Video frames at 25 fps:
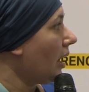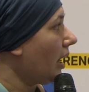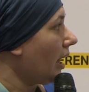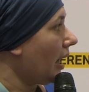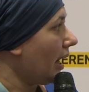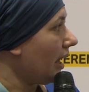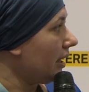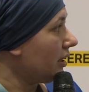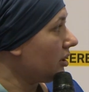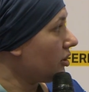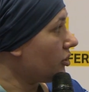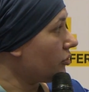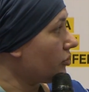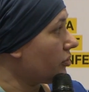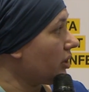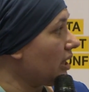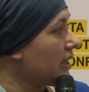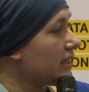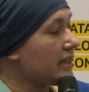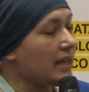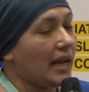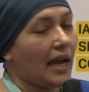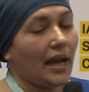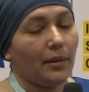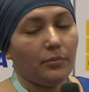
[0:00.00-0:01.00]
And
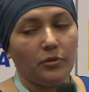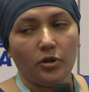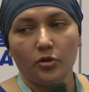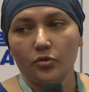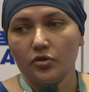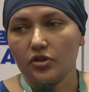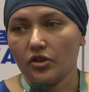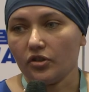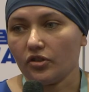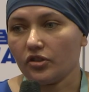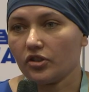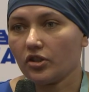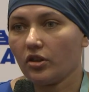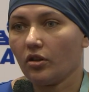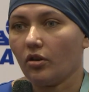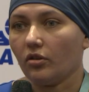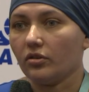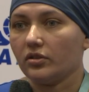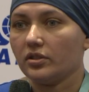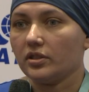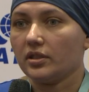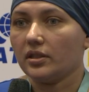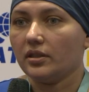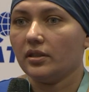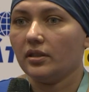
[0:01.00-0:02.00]
retime using
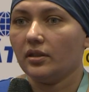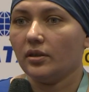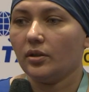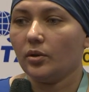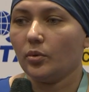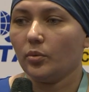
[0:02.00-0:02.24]
slots,